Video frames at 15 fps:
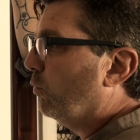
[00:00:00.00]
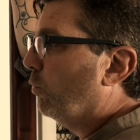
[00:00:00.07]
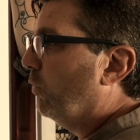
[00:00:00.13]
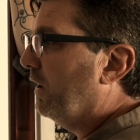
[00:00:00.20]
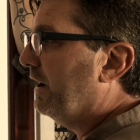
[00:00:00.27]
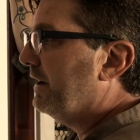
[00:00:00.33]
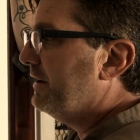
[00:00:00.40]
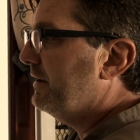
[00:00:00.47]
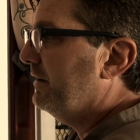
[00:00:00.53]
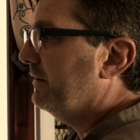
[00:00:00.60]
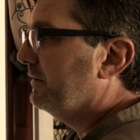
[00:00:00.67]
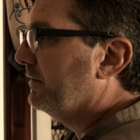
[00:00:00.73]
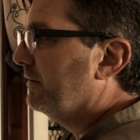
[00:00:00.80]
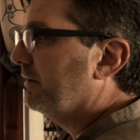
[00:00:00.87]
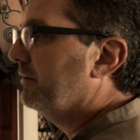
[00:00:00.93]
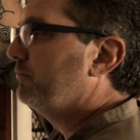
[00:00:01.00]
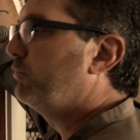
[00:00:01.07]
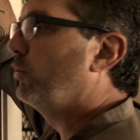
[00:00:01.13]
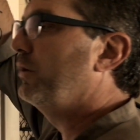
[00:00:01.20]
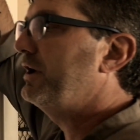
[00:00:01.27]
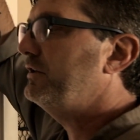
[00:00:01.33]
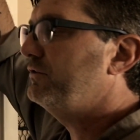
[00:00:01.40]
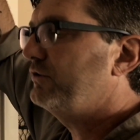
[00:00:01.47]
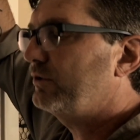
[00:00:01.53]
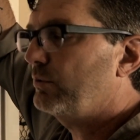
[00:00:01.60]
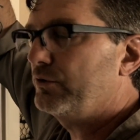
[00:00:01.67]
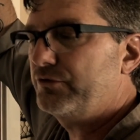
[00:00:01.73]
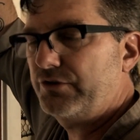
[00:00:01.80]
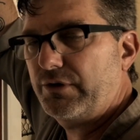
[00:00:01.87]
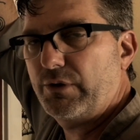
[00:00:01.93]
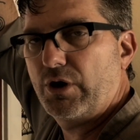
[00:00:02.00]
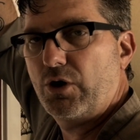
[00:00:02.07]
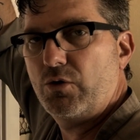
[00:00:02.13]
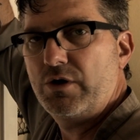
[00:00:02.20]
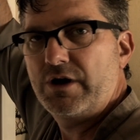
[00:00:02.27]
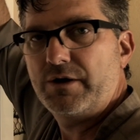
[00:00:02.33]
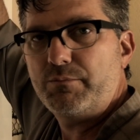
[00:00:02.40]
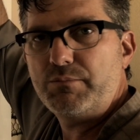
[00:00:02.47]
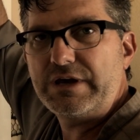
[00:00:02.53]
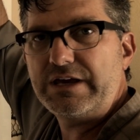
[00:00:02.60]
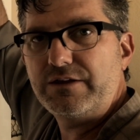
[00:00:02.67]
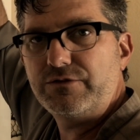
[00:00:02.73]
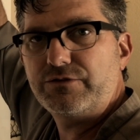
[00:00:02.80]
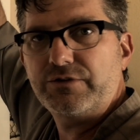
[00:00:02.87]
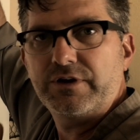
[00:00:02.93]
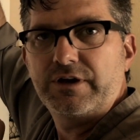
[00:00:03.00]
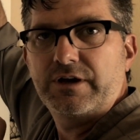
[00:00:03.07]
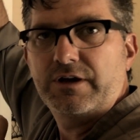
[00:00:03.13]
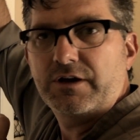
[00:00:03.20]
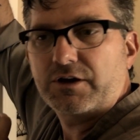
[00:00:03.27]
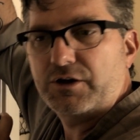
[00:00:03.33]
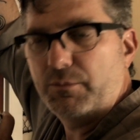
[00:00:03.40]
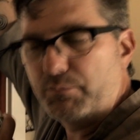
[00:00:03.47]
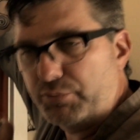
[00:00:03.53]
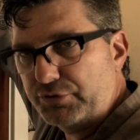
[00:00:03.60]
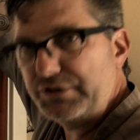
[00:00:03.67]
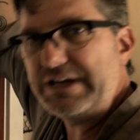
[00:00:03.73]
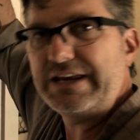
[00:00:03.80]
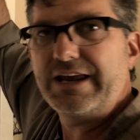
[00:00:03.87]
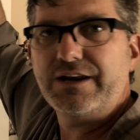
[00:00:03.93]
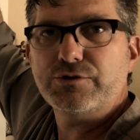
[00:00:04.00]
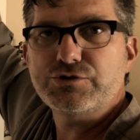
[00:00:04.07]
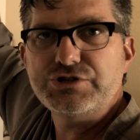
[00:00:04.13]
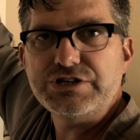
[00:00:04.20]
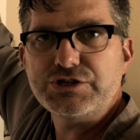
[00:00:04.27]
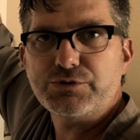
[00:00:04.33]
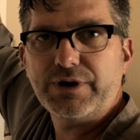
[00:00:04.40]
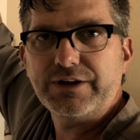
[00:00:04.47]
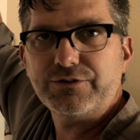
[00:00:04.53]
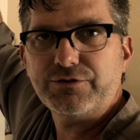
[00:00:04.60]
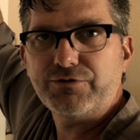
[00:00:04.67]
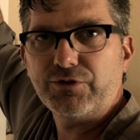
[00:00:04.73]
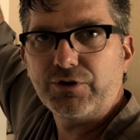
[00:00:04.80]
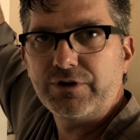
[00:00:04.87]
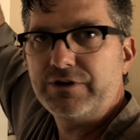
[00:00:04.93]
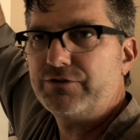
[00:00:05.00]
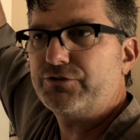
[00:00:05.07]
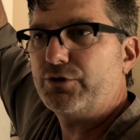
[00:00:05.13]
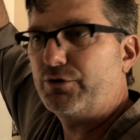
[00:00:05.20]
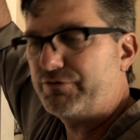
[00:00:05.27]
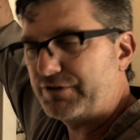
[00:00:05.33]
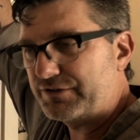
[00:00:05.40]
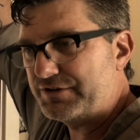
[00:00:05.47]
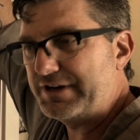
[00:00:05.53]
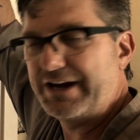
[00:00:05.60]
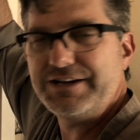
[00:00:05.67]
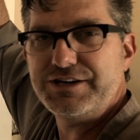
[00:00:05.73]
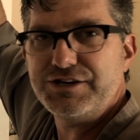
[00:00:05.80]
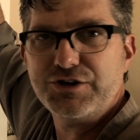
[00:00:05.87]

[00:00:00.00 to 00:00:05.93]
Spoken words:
1.00 means complete energy transfer. So if it's 90